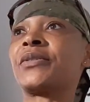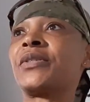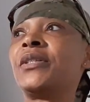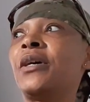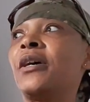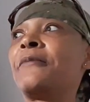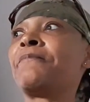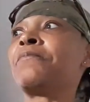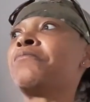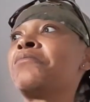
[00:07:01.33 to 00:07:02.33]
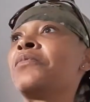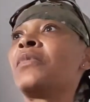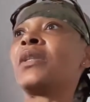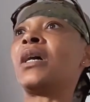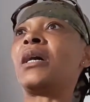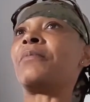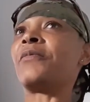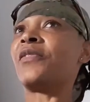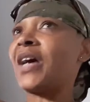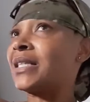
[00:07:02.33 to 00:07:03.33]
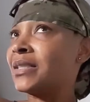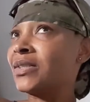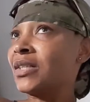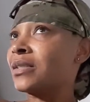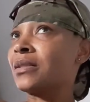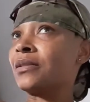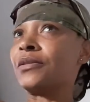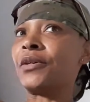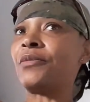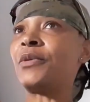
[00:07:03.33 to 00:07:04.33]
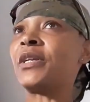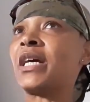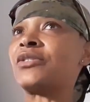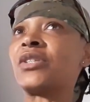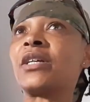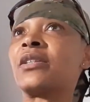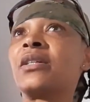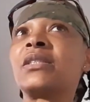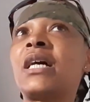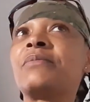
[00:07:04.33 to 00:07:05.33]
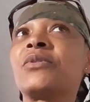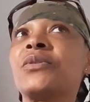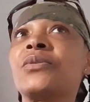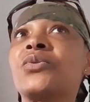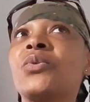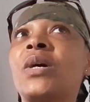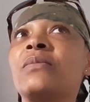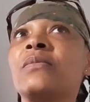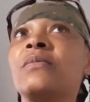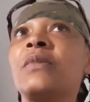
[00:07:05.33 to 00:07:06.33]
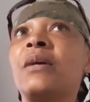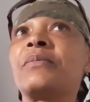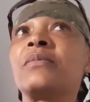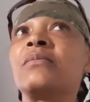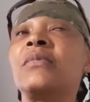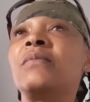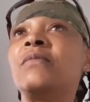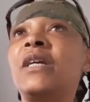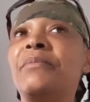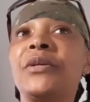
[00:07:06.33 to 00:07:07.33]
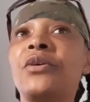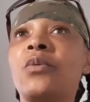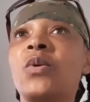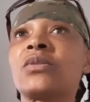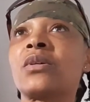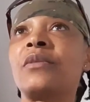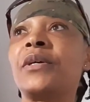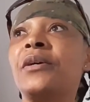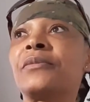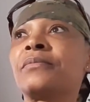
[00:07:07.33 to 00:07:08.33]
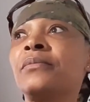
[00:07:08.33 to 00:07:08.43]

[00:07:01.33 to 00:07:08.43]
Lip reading: see her, that is it. Nobody has taken the time to let me know what's going on.